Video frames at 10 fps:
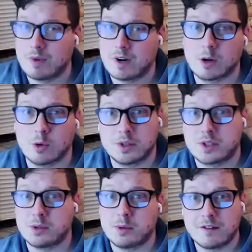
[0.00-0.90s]
our goal
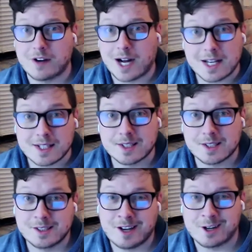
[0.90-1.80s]
to advise
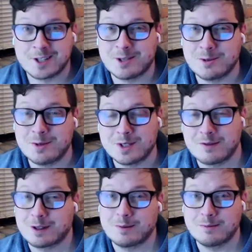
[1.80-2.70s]
our students
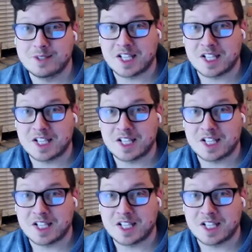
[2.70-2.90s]
from